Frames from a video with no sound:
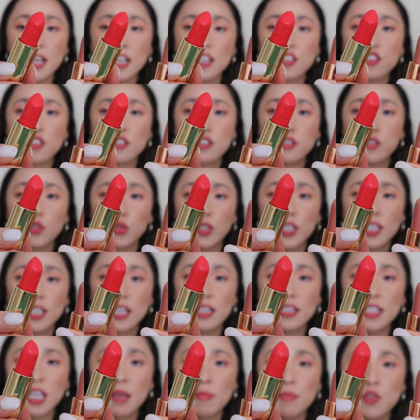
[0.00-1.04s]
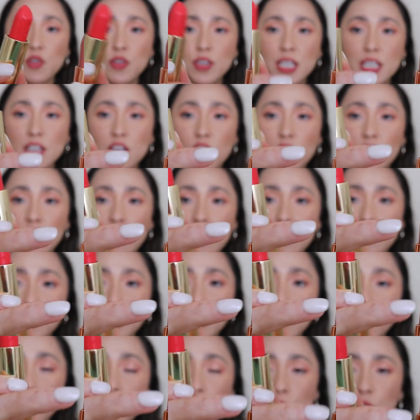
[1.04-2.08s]
and just looking at them, you can you
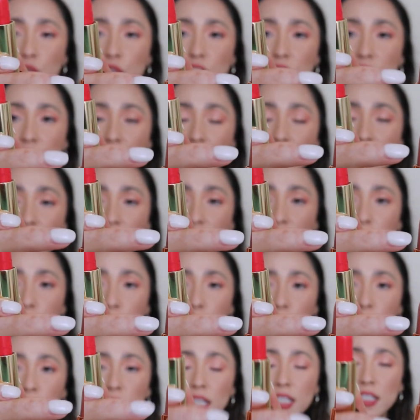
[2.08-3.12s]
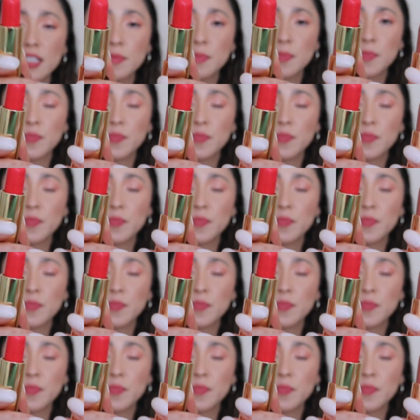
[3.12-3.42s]
can also see, like here in the bullet,